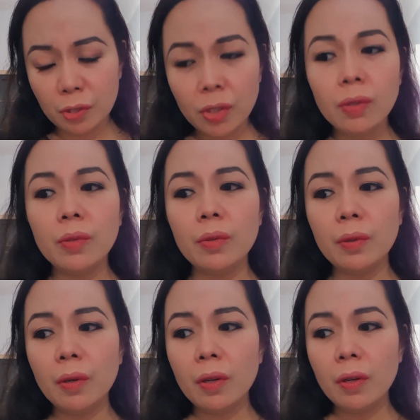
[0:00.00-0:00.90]

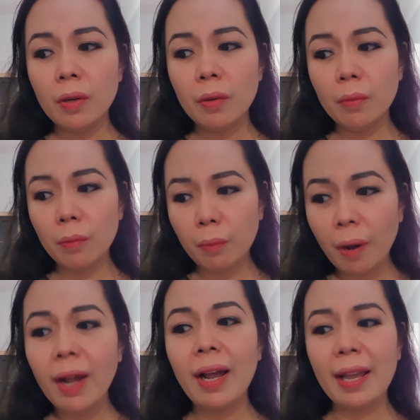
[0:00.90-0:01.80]
do
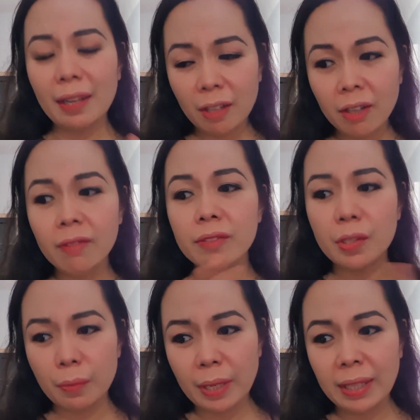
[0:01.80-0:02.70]
what i love
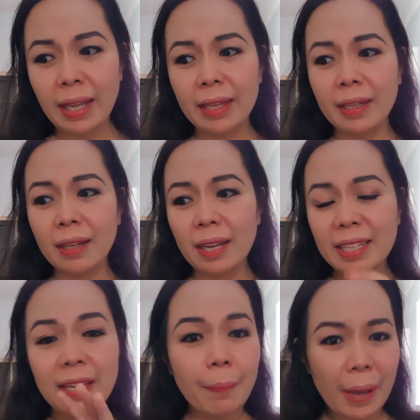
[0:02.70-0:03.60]
doing like
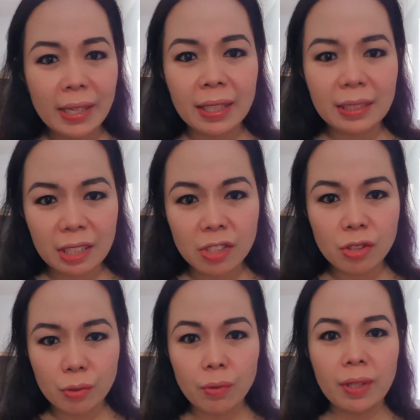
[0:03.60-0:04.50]
independently
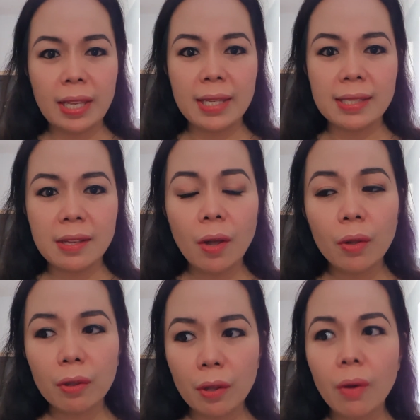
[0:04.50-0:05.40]
do things.
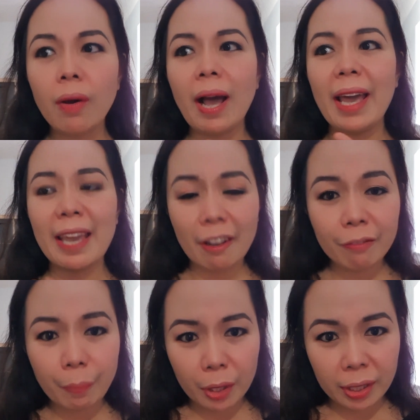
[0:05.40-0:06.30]
Although I
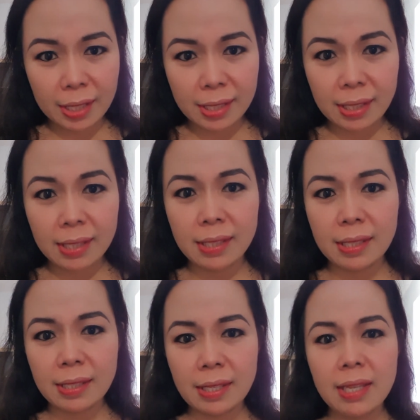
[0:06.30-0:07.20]
have Parkinson's
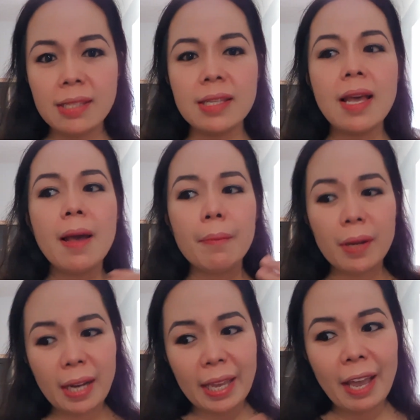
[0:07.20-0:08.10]
disease,
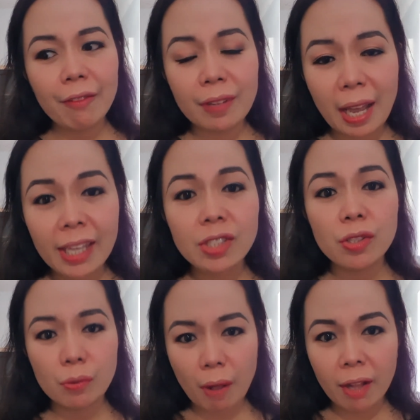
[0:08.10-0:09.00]
but I have 9 to
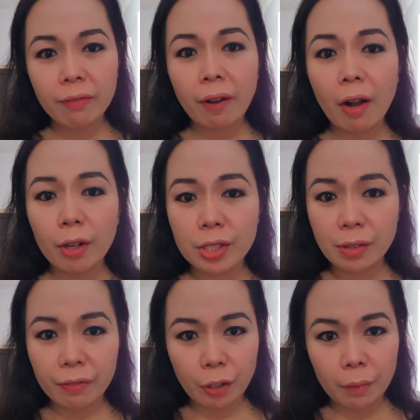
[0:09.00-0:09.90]
12 hours
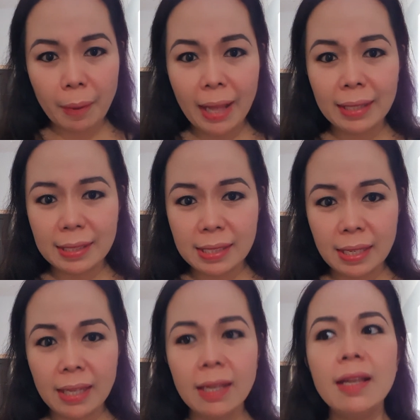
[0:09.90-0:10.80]
of
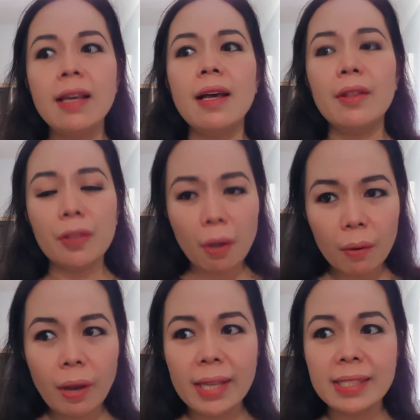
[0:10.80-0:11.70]
normality.
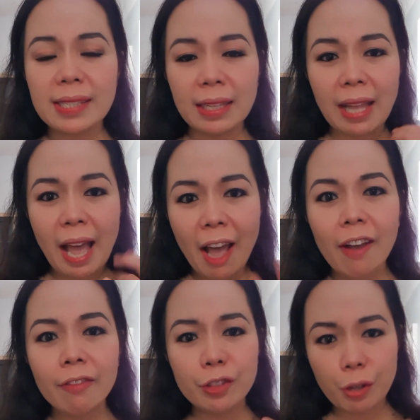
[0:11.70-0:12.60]
Though I still
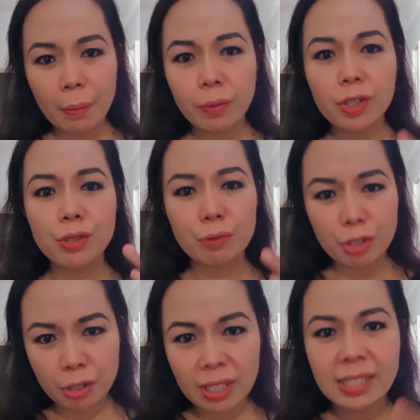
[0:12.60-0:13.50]
have tremors,
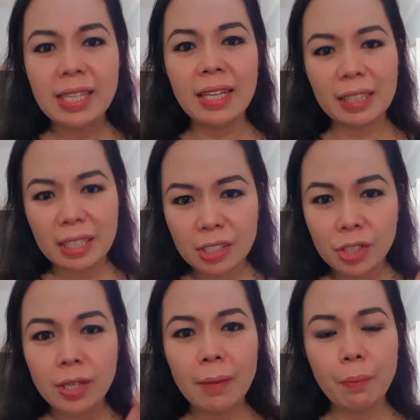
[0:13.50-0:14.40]
rigidity,
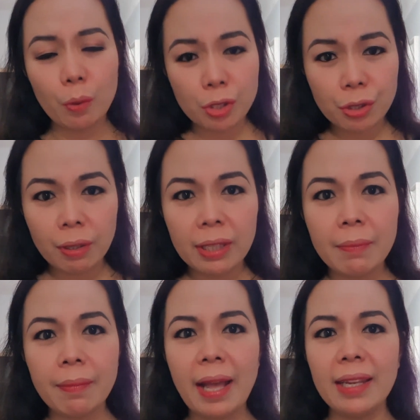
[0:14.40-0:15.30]
akinesia, postural
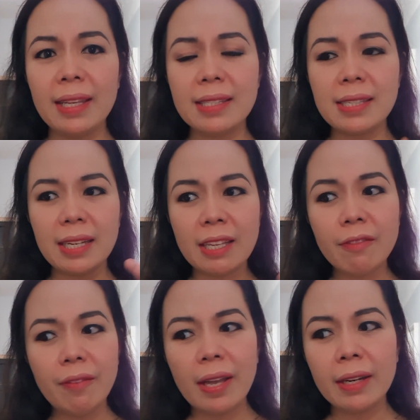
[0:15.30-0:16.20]
imbalance, and
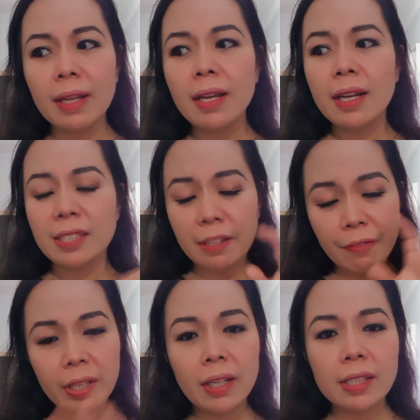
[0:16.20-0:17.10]
even
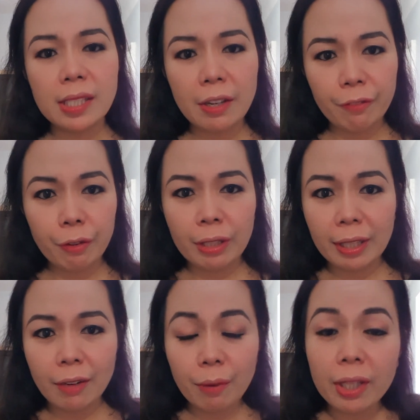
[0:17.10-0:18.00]
difficulty of re
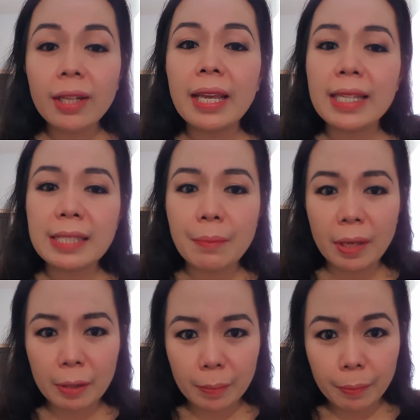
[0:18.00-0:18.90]
regulating
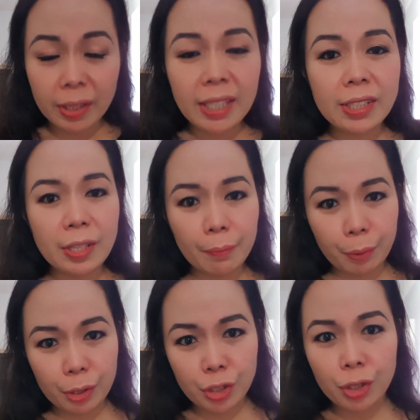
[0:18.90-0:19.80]
my body
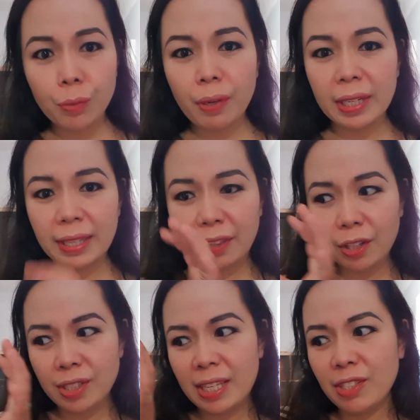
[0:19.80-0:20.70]
temperature when
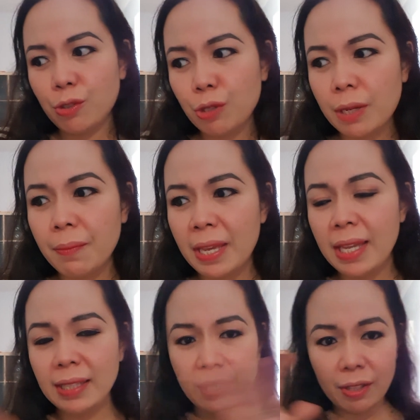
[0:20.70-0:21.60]
there's extreme
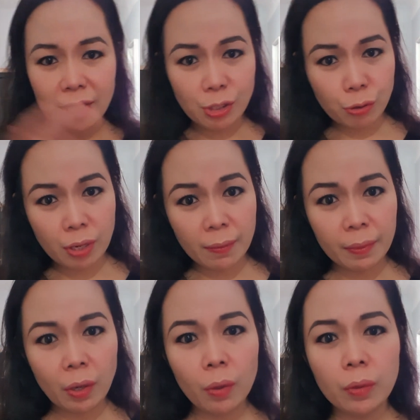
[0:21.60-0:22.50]
heat and
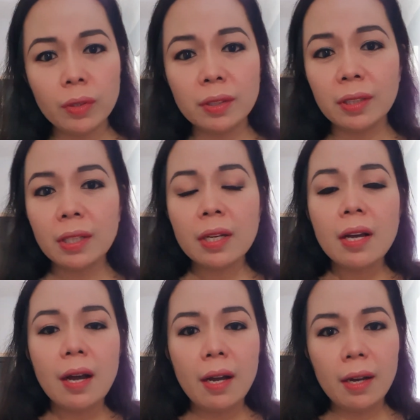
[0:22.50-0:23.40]
extreme cold,
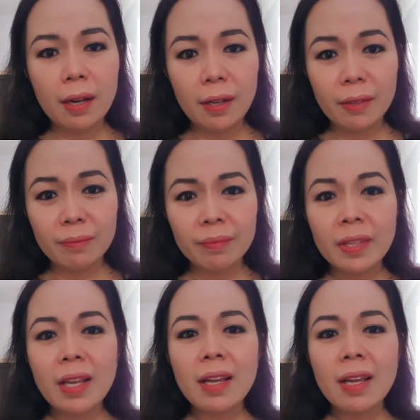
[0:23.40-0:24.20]
um,